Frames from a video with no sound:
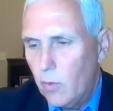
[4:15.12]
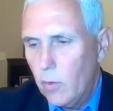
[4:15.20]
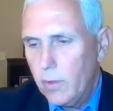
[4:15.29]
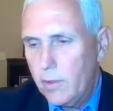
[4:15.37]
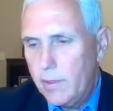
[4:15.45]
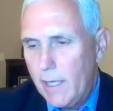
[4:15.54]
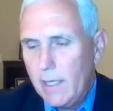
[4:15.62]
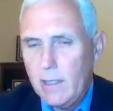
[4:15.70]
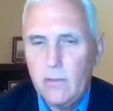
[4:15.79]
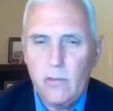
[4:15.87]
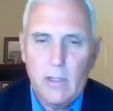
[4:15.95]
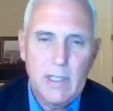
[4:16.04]
for
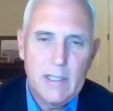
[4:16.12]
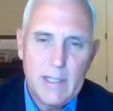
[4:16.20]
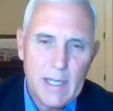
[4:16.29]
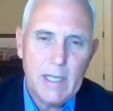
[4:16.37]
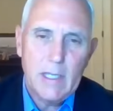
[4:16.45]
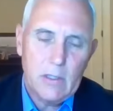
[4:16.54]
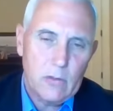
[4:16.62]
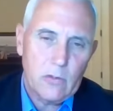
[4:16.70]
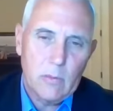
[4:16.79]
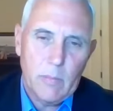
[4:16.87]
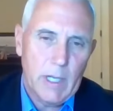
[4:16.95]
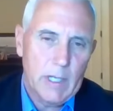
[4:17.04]
days and
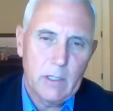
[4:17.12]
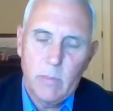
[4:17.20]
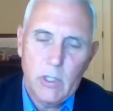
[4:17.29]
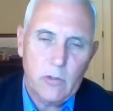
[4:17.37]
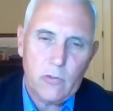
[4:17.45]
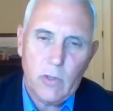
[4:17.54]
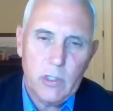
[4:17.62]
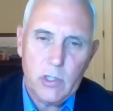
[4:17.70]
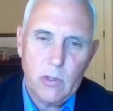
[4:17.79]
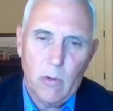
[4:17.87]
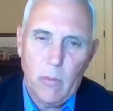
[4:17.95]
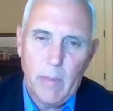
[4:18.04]
days, the Biden
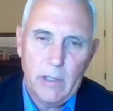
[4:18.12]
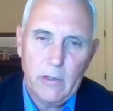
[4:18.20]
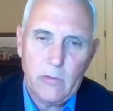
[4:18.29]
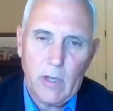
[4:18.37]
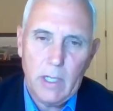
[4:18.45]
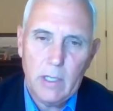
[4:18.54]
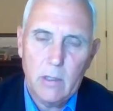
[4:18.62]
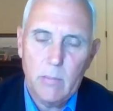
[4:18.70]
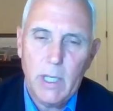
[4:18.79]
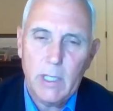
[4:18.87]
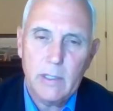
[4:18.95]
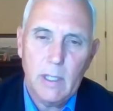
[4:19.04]
administration remained silent
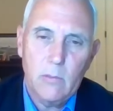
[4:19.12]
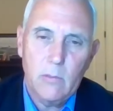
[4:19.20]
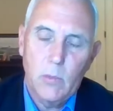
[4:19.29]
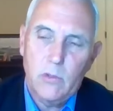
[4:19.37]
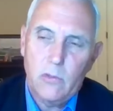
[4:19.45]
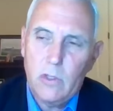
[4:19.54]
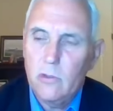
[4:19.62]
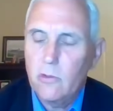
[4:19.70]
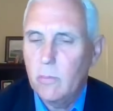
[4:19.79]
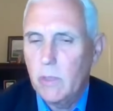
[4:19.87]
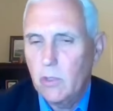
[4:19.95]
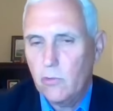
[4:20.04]
about that. we see
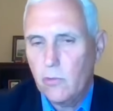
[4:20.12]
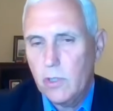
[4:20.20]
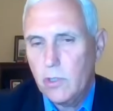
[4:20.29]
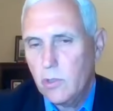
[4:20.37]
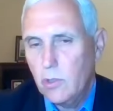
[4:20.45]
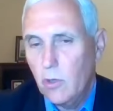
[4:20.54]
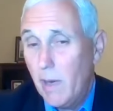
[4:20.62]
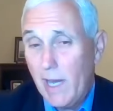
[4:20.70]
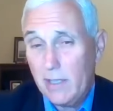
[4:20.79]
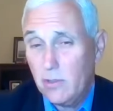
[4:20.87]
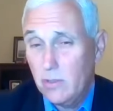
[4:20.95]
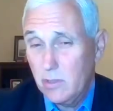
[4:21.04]
this administration go
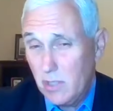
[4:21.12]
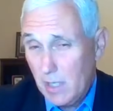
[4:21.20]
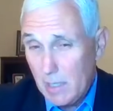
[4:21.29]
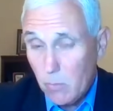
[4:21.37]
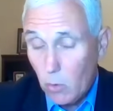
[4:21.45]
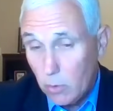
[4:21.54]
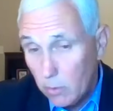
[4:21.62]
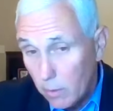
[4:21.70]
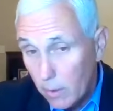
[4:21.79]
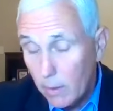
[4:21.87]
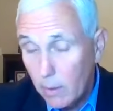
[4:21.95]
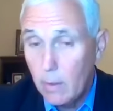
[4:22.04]
back to the table
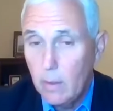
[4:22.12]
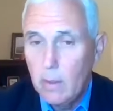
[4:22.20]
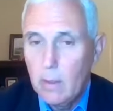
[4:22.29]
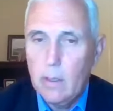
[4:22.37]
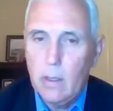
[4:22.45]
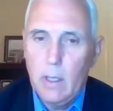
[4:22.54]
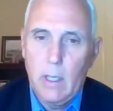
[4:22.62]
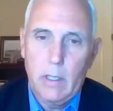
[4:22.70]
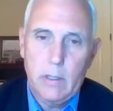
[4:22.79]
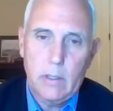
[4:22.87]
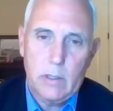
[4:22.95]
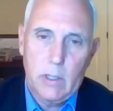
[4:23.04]

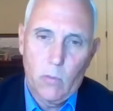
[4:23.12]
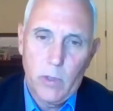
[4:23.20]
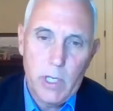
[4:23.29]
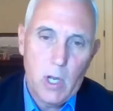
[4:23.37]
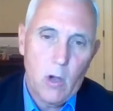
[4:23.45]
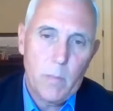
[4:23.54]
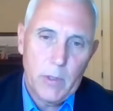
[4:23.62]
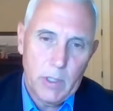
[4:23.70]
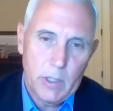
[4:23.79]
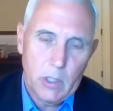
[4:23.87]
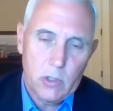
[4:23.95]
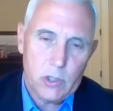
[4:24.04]
uh, and
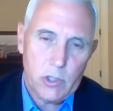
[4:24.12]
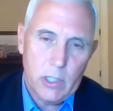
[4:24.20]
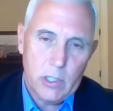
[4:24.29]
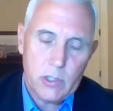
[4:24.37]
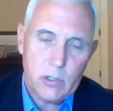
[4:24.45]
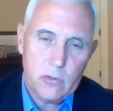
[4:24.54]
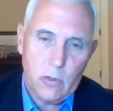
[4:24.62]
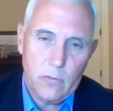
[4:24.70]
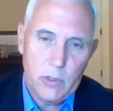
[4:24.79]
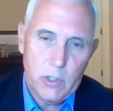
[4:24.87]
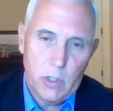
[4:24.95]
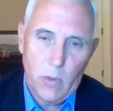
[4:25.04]
reopen negotiations
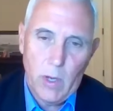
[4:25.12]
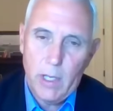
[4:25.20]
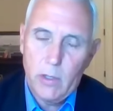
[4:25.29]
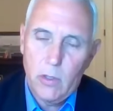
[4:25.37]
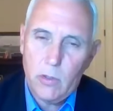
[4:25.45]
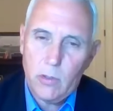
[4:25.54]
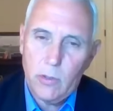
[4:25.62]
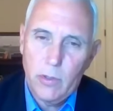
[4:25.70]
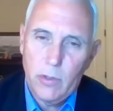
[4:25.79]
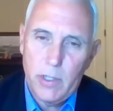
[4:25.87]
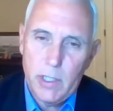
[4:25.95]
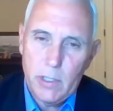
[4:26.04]
over the Iran
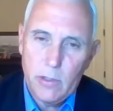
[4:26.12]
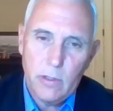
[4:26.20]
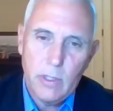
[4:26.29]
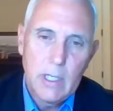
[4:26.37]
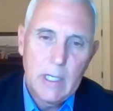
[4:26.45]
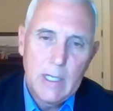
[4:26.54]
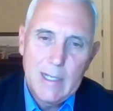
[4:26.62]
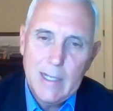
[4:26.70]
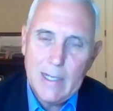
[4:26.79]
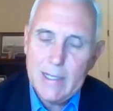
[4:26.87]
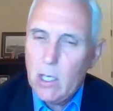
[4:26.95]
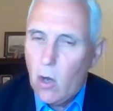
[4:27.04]
nuclear deal,
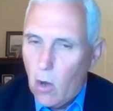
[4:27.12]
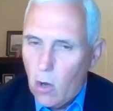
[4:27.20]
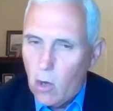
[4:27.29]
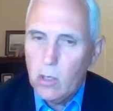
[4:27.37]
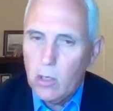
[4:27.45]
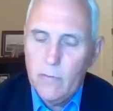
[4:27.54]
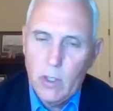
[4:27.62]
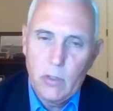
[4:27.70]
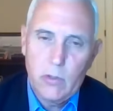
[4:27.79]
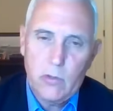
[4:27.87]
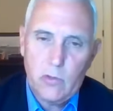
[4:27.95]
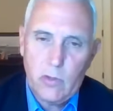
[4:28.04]
I think all of
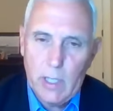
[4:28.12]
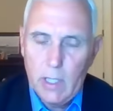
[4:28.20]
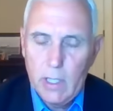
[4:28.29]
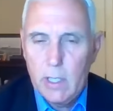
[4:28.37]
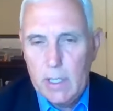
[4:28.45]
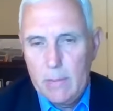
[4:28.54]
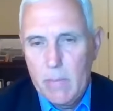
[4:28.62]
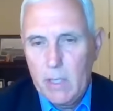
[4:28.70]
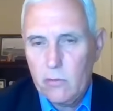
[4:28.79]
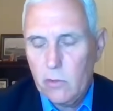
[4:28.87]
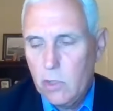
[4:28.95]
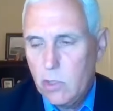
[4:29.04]
those send a
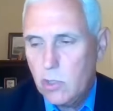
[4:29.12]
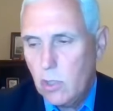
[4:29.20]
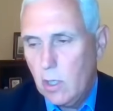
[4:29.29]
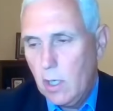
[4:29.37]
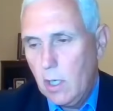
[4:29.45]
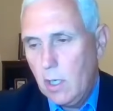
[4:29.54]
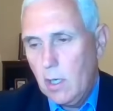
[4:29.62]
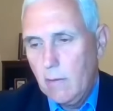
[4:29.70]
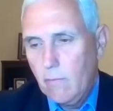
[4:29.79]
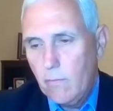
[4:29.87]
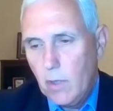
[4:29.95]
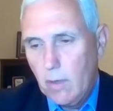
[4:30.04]
message uh,
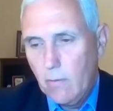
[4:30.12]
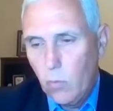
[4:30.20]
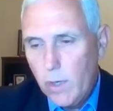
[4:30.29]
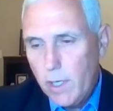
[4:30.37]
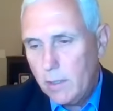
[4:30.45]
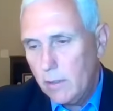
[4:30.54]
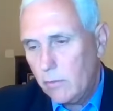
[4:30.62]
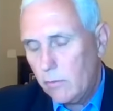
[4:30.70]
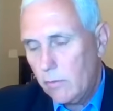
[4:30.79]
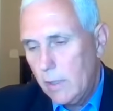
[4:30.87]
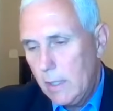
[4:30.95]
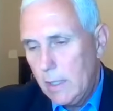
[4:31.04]
of, of,
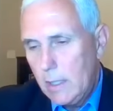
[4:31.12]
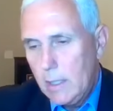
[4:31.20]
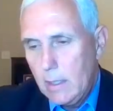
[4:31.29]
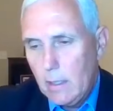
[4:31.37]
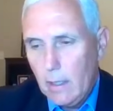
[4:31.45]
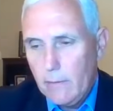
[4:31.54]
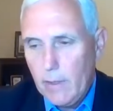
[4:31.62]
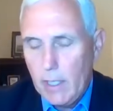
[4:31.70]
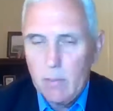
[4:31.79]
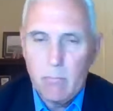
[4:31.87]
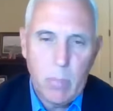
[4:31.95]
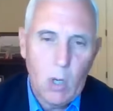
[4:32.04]
weakness uh,
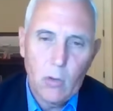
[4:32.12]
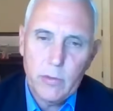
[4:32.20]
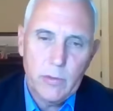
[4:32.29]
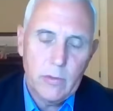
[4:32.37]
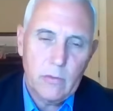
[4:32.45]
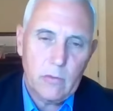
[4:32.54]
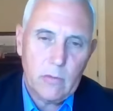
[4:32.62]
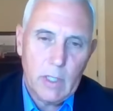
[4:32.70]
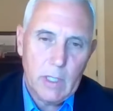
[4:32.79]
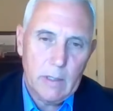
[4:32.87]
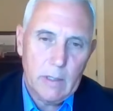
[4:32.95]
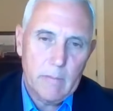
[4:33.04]
that emboldens
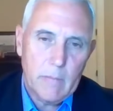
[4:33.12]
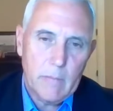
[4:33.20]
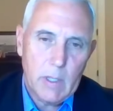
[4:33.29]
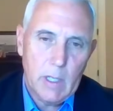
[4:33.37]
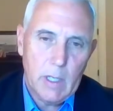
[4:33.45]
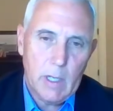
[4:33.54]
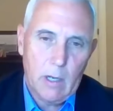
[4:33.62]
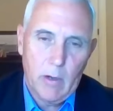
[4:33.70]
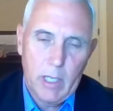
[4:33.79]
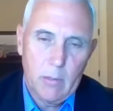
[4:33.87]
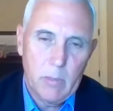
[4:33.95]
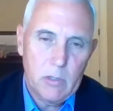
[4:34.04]
uh, uh,
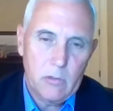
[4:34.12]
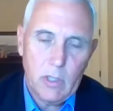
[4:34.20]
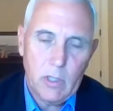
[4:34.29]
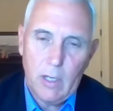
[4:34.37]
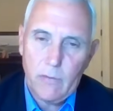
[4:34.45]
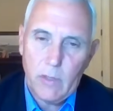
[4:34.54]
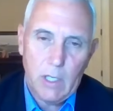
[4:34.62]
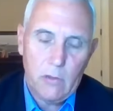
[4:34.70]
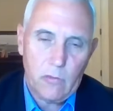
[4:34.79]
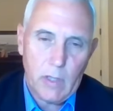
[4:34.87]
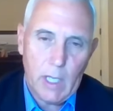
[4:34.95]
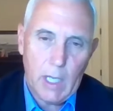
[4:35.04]
our enemies in
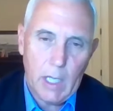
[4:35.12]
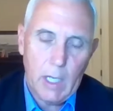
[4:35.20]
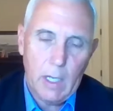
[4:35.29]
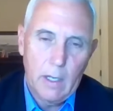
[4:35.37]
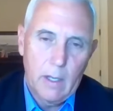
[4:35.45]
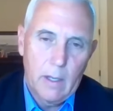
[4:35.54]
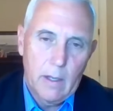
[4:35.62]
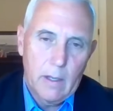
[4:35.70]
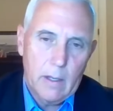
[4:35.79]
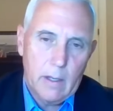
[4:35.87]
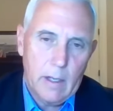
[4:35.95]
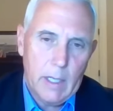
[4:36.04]
Afghanistan
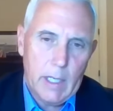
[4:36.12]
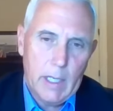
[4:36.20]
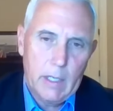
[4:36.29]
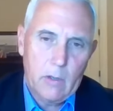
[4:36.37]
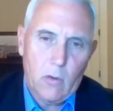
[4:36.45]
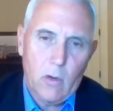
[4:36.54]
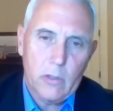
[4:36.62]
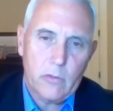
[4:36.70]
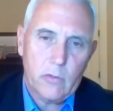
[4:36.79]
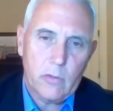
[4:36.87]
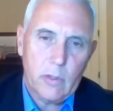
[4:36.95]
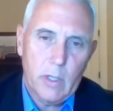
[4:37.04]
uh, and
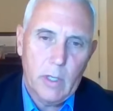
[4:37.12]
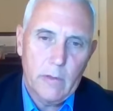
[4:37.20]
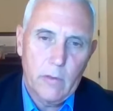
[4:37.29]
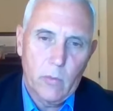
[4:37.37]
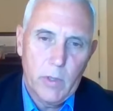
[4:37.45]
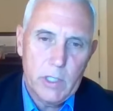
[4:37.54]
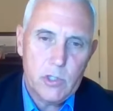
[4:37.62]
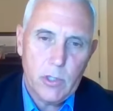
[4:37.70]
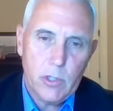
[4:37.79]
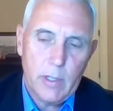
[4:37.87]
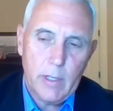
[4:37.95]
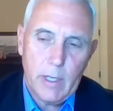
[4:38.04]
across the
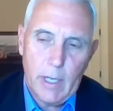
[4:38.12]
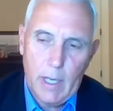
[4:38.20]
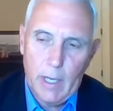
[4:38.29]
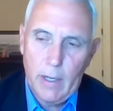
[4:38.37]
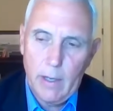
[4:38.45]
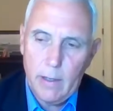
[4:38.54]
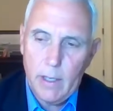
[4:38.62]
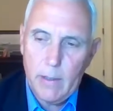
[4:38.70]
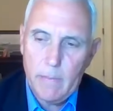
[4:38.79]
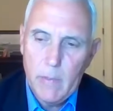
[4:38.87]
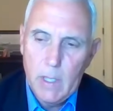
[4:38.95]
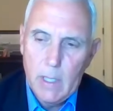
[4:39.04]
region. And
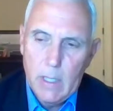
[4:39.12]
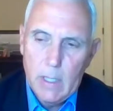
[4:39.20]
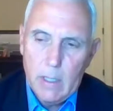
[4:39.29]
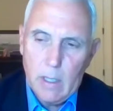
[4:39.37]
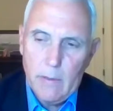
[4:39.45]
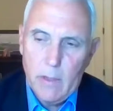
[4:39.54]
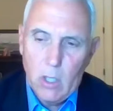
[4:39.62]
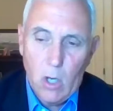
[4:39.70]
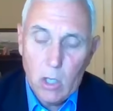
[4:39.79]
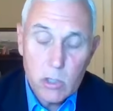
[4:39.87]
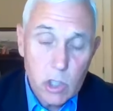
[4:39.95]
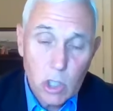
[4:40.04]
the
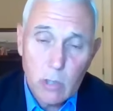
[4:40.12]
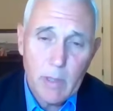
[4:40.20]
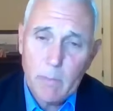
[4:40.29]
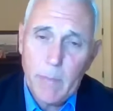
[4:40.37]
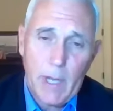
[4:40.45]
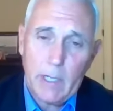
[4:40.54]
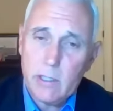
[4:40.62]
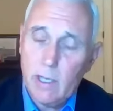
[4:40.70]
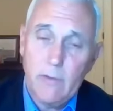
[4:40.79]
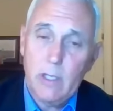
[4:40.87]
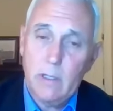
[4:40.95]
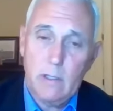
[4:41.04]
long term impact
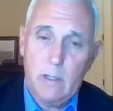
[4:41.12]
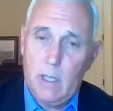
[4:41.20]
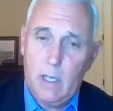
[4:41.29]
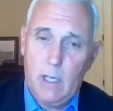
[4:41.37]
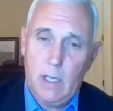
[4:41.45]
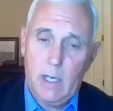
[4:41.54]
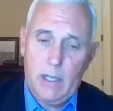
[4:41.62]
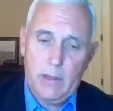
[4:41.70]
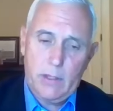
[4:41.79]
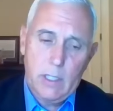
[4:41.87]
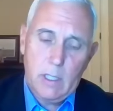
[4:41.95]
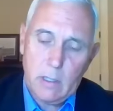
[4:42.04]
of it, I
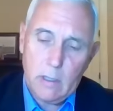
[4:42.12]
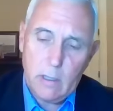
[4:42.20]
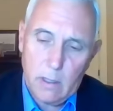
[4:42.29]
think.